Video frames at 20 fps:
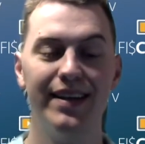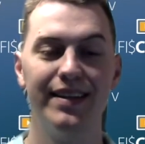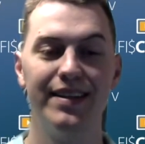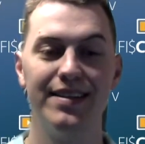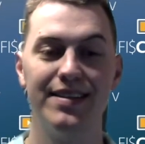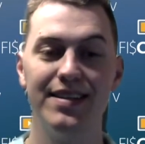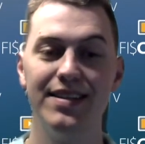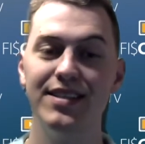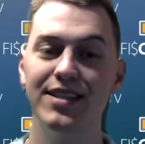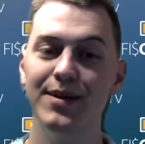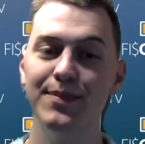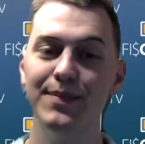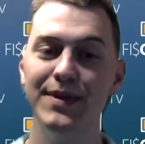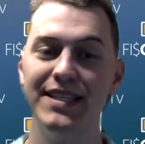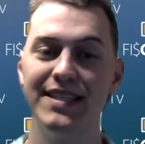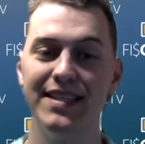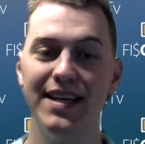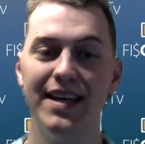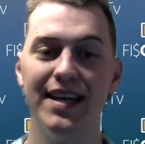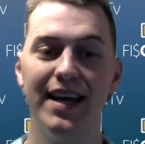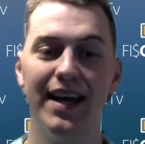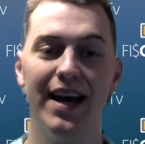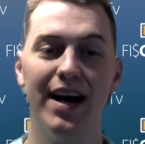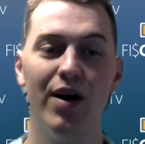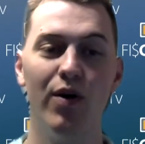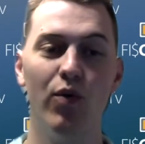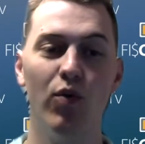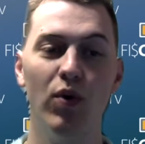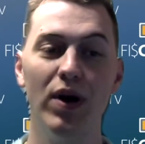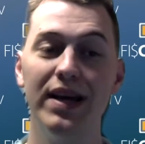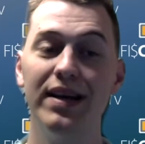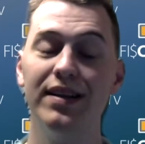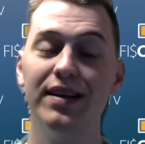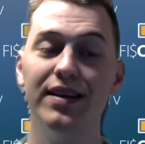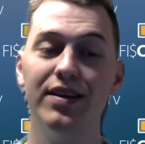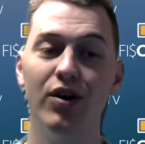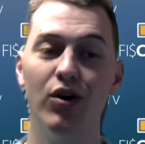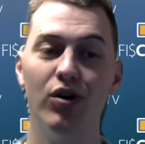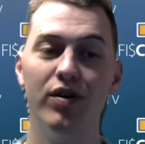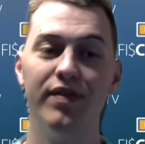The system is sending out
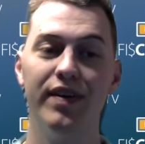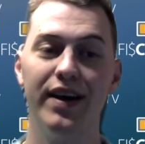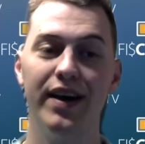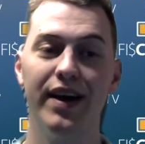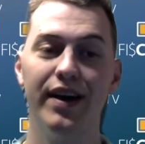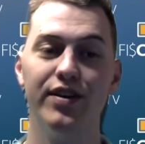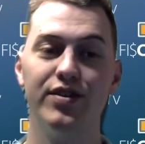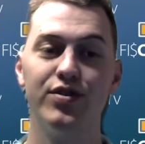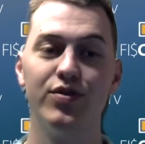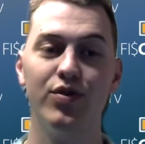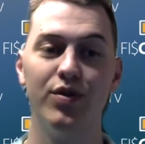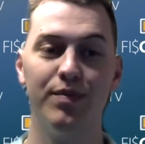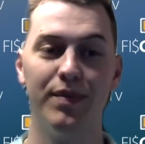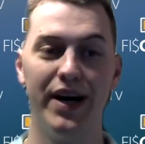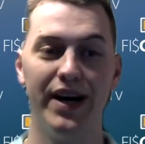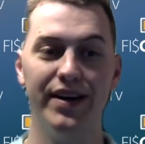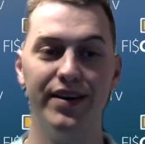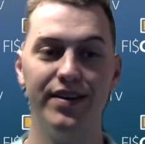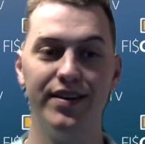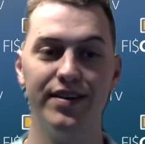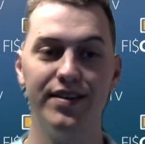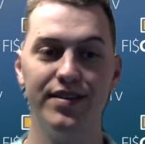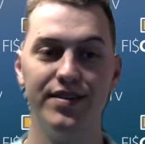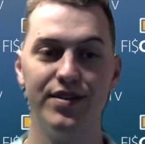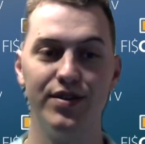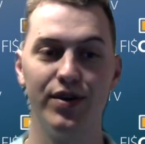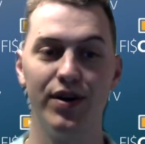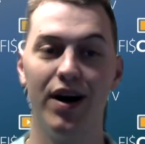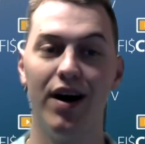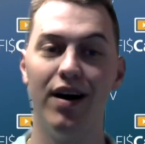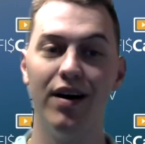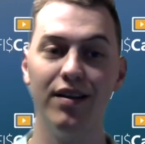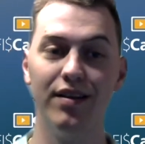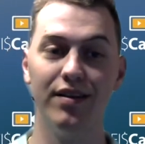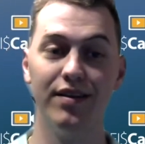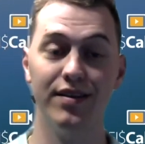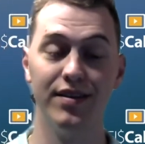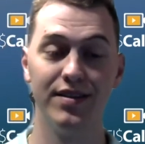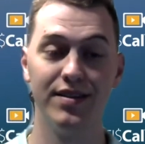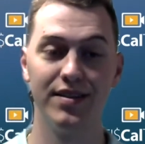weekly notification reminders to
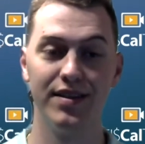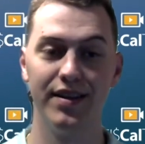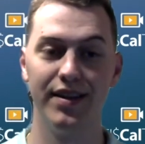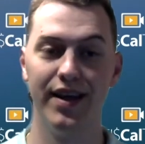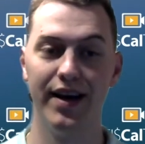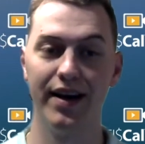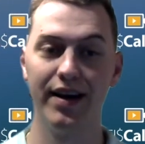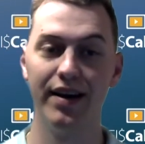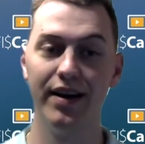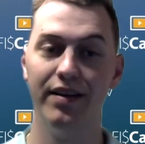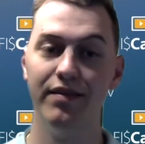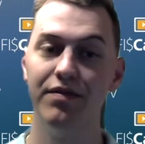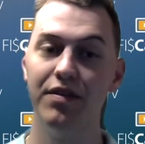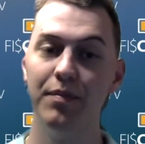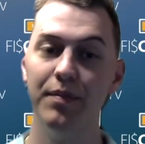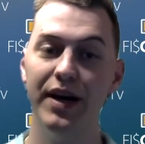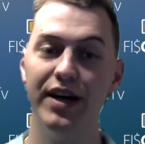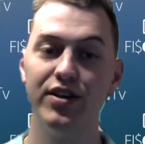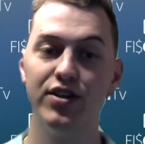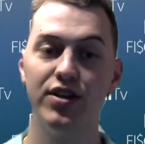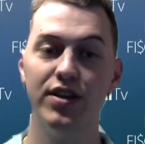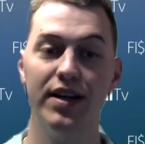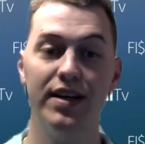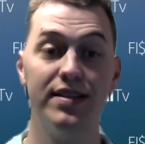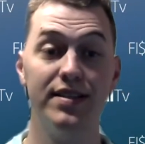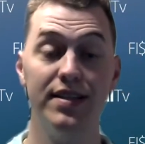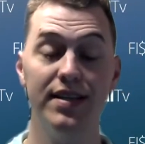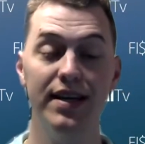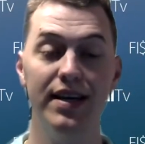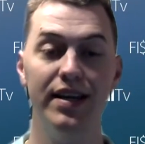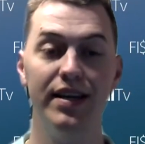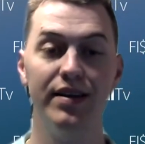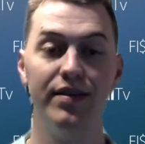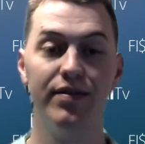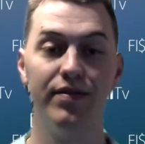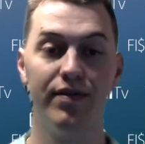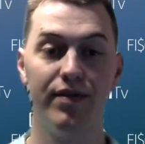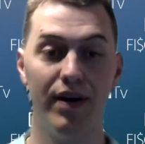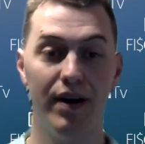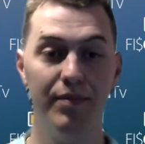callers that information is
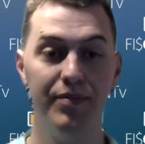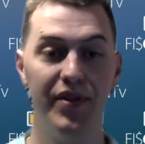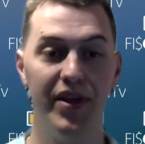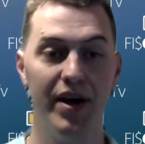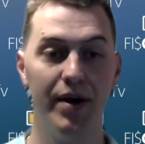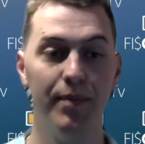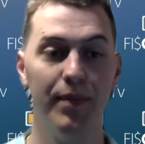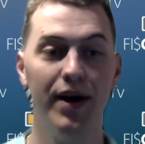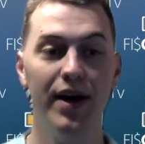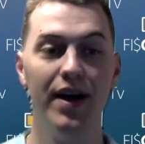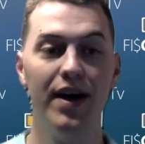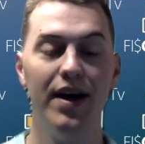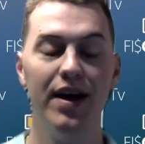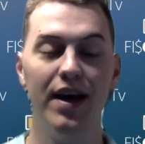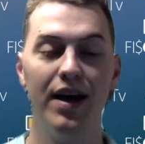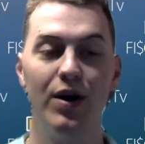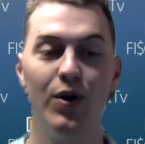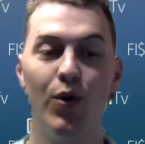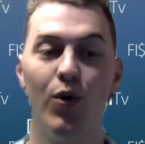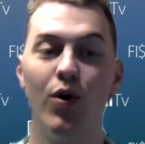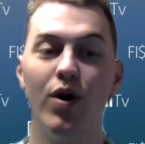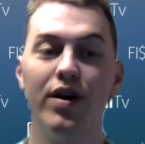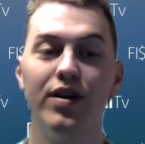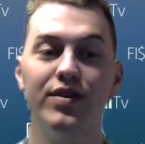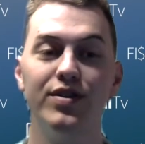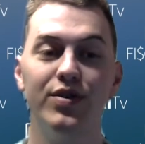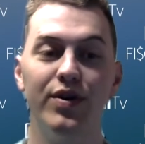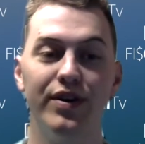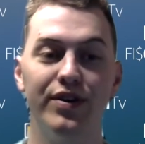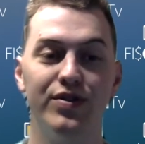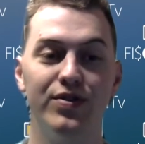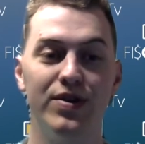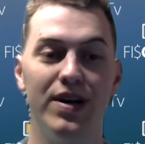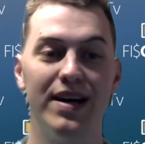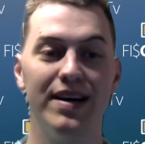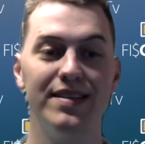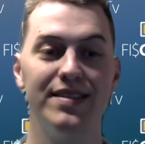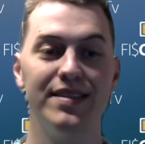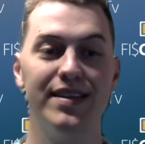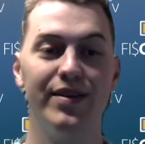needed from them in order to
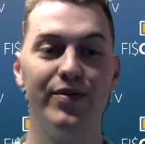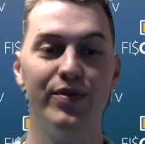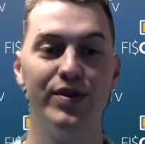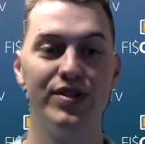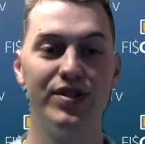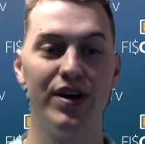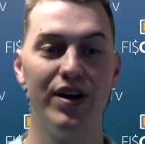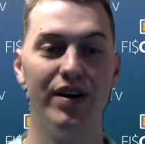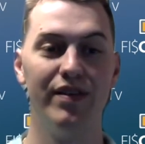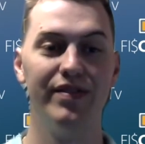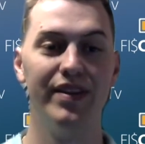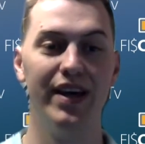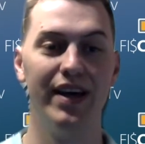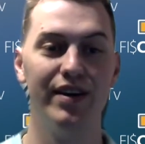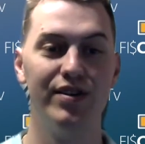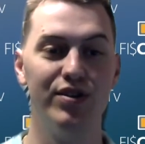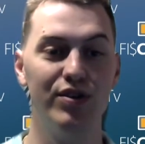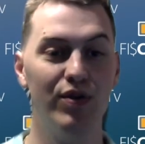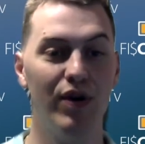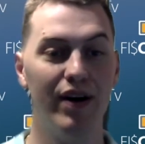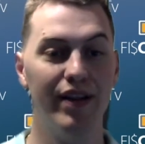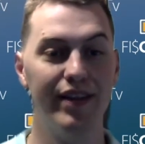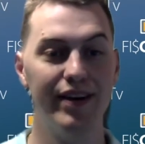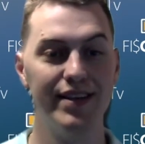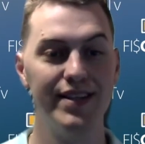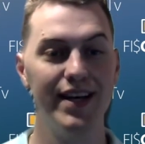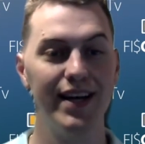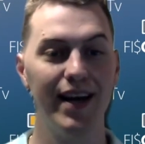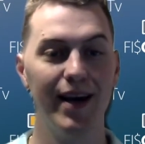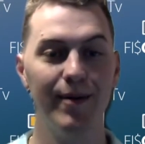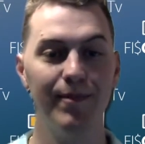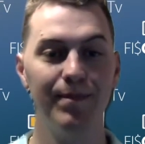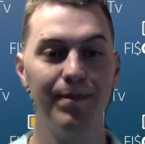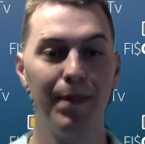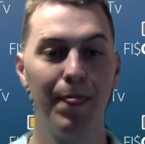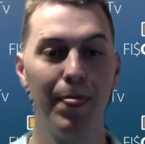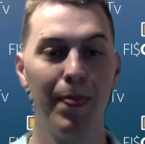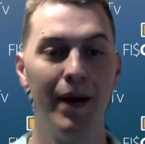address and resolve the issue on their ticket.